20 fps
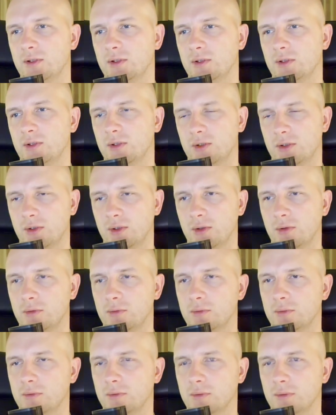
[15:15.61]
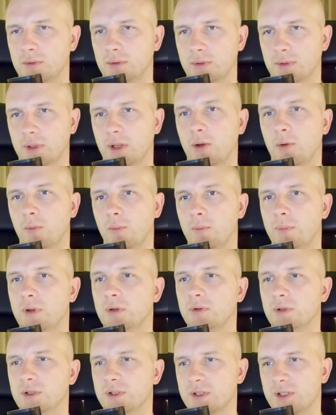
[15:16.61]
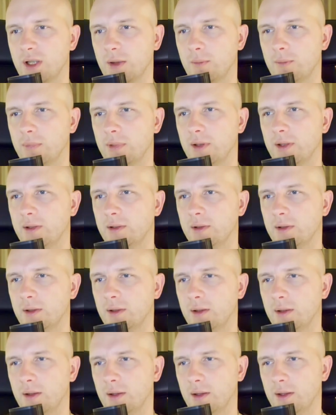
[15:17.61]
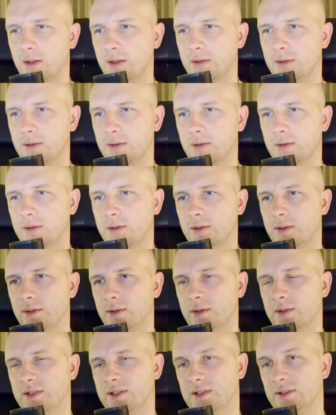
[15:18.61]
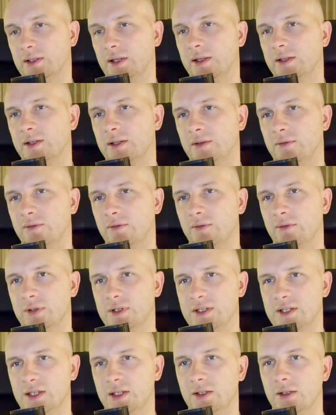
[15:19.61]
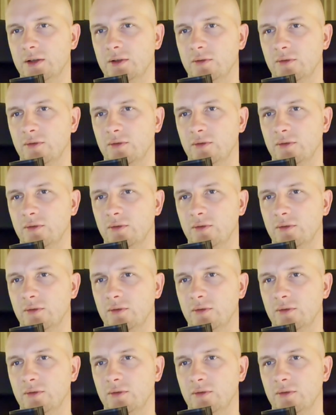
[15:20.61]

So now build is compliant and select if it's needed.